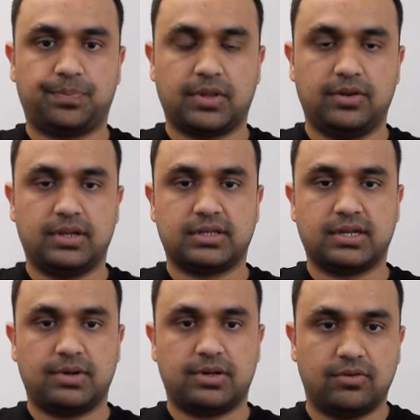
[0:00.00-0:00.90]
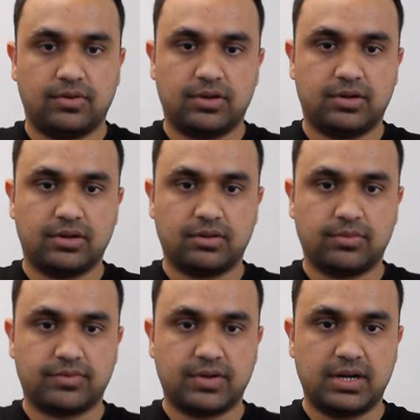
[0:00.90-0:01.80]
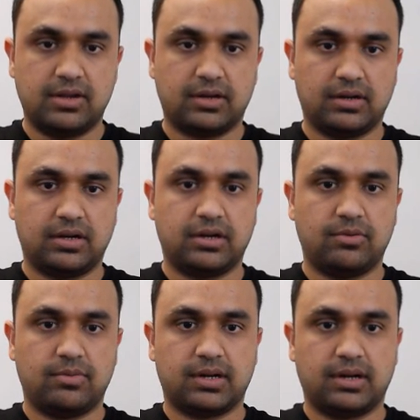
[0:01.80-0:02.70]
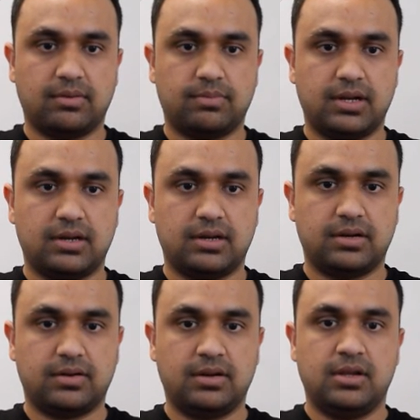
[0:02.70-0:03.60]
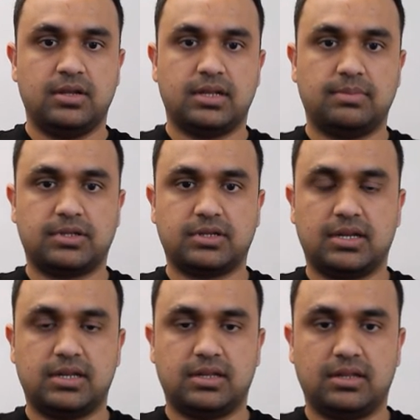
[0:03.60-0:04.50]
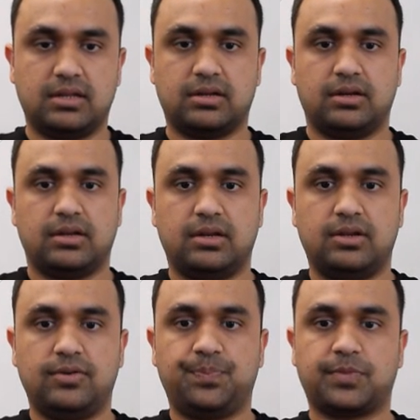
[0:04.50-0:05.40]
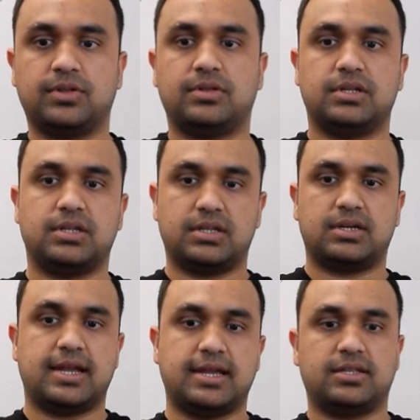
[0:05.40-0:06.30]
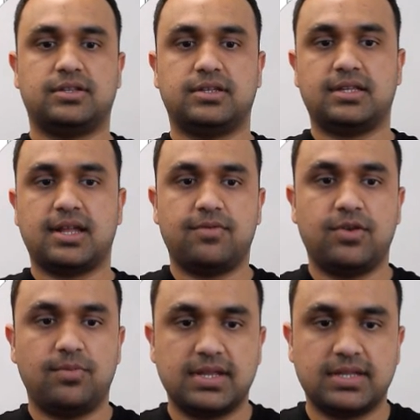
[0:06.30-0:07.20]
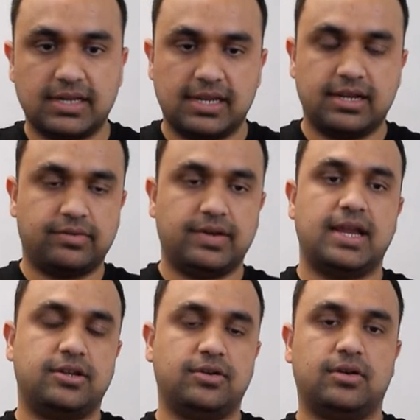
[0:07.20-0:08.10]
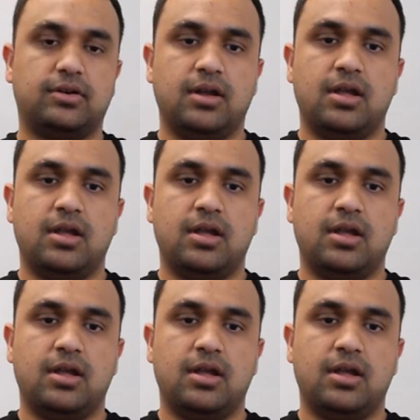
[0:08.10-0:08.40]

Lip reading: you can skip it too. It's almost ready. You can continue marketing update, and so I'm just gonna hit continue. So this is it, guys. So this is how you basically create your